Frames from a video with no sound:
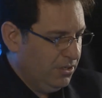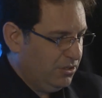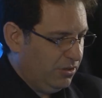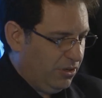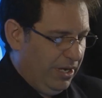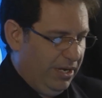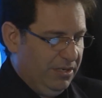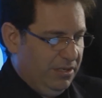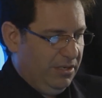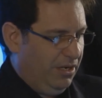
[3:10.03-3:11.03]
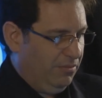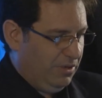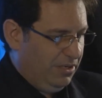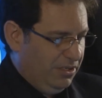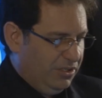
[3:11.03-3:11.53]
So go ahead and, you
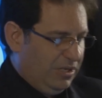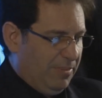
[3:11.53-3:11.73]
know, and this is,